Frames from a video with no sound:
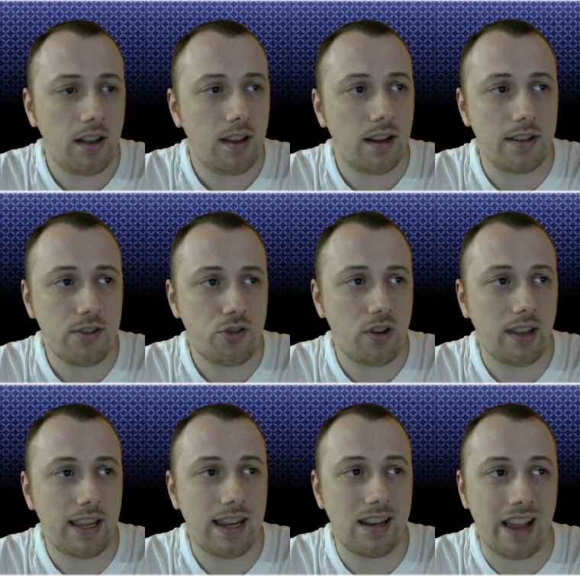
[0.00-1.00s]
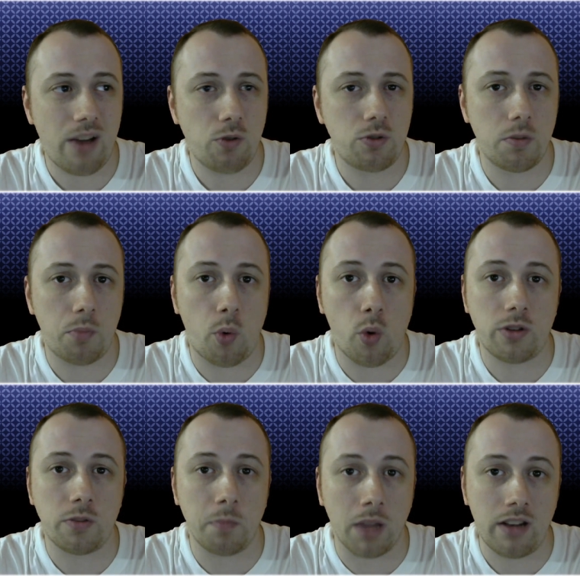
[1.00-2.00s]
Additionally, it now
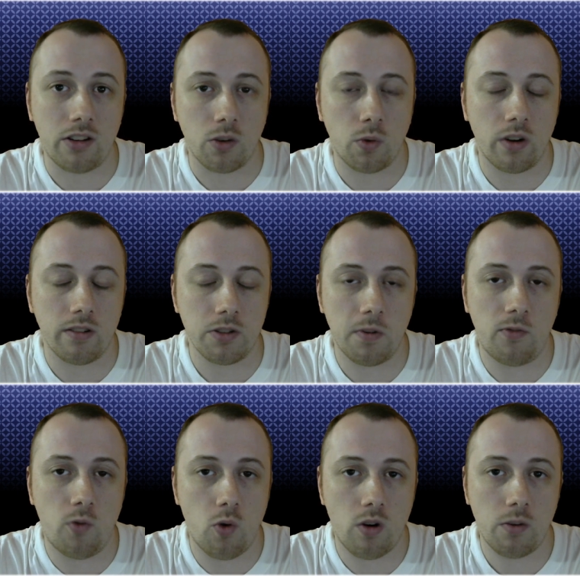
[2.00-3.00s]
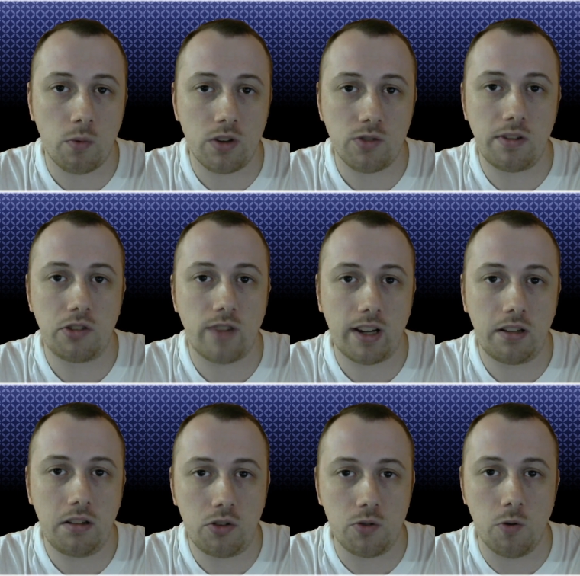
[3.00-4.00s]
supports Blender, whereas before it was
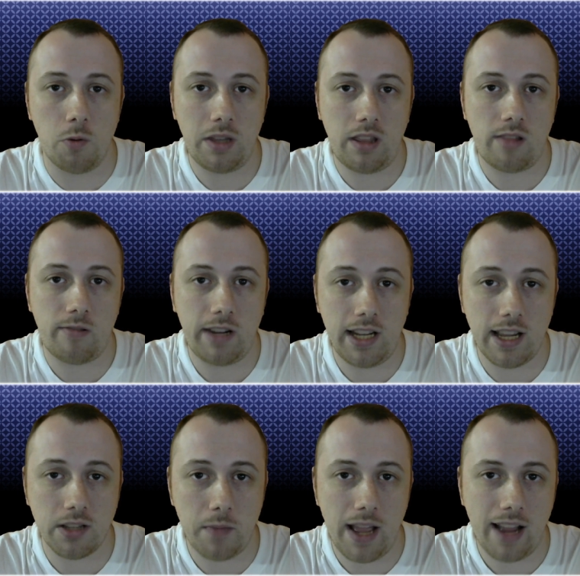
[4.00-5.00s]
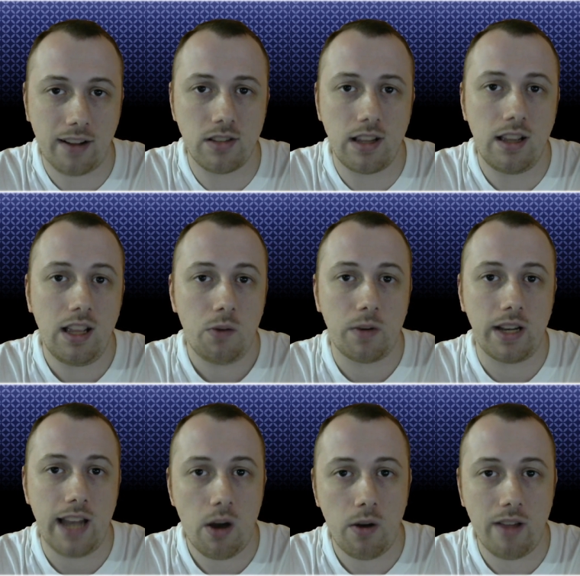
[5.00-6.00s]
restricted to only 3ds Max, we
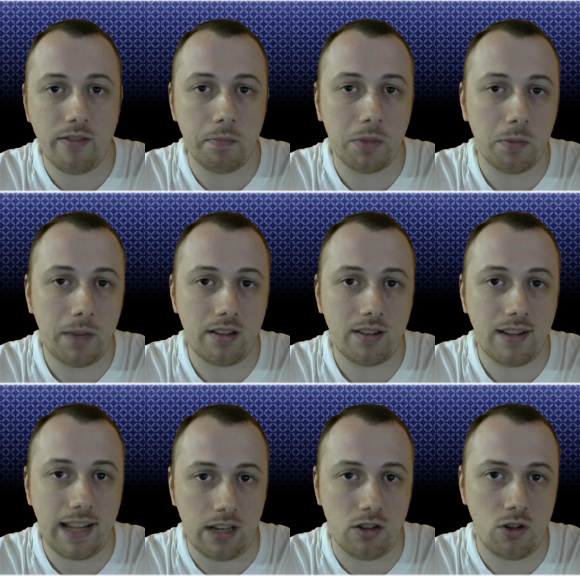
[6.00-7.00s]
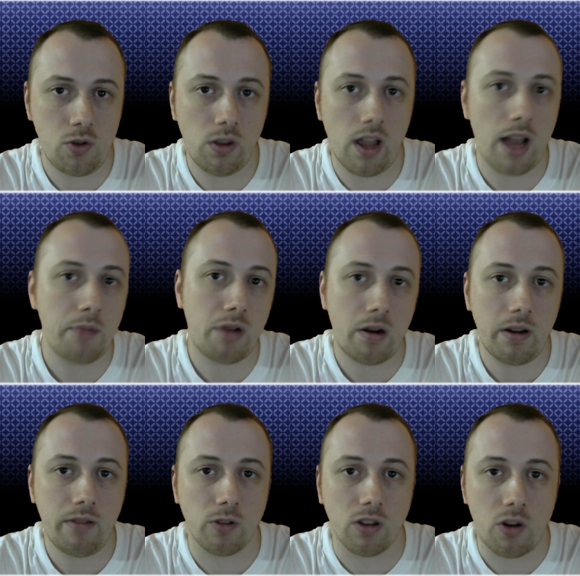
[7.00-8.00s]
now have implemented a new library
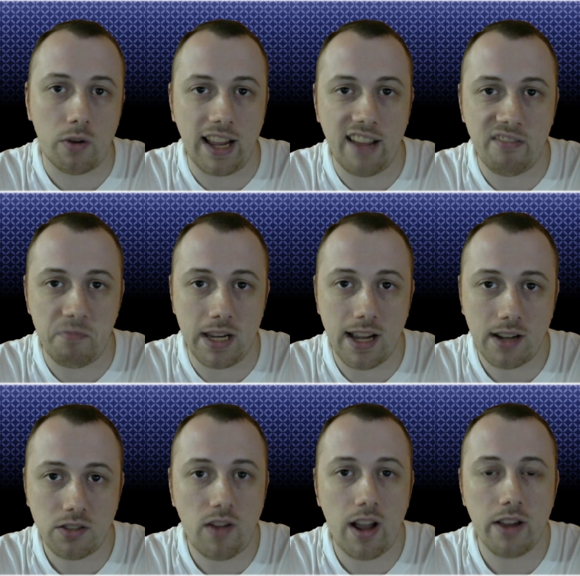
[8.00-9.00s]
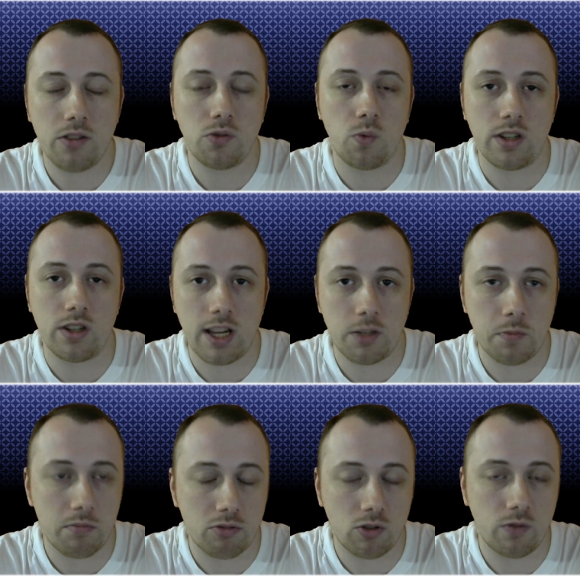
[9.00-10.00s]
for loading FBX files, which has
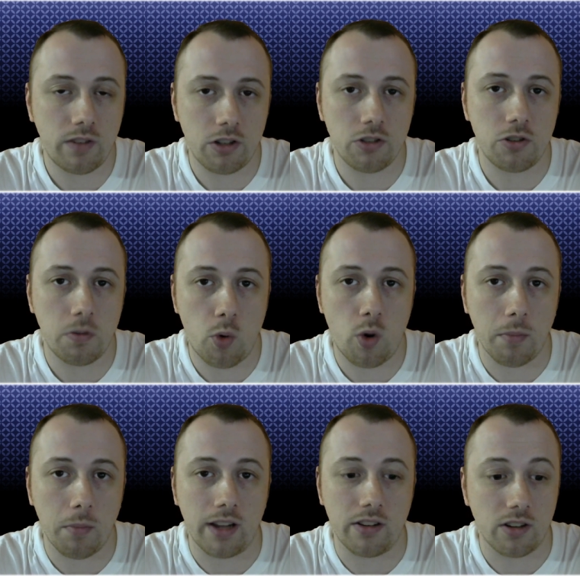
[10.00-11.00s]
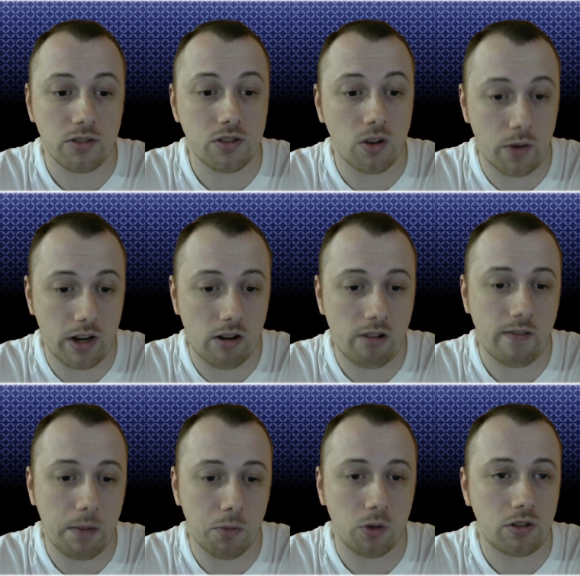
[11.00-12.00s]
been proven to support Blender. So we are
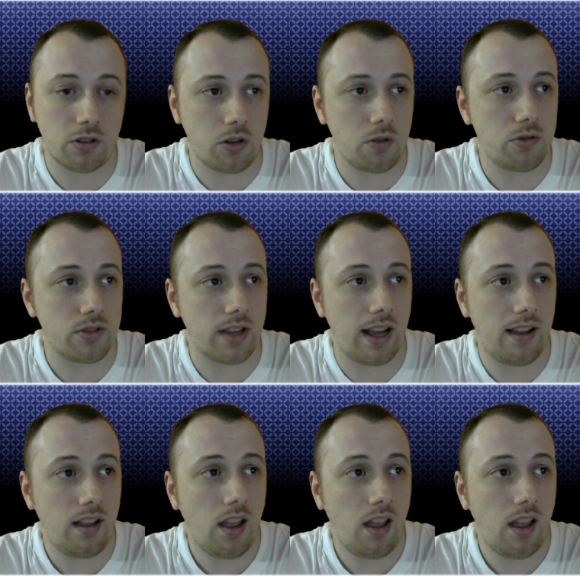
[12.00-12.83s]
able to use uh,